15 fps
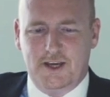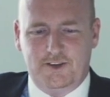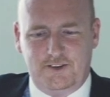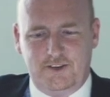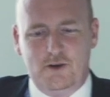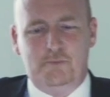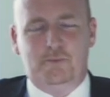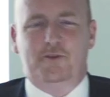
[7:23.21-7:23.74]

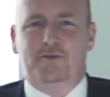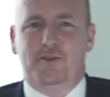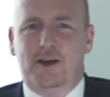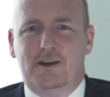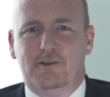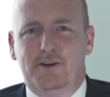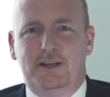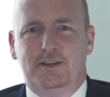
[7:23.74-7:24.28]
still
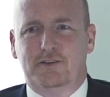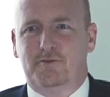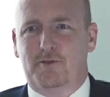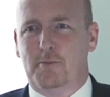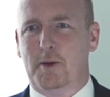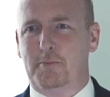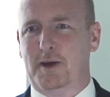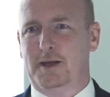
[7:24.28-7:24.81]
prefer reading
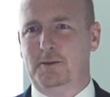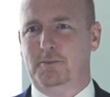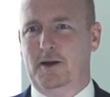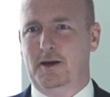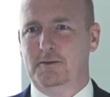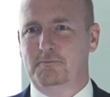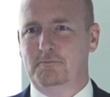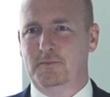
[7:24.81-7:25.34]
from a paper.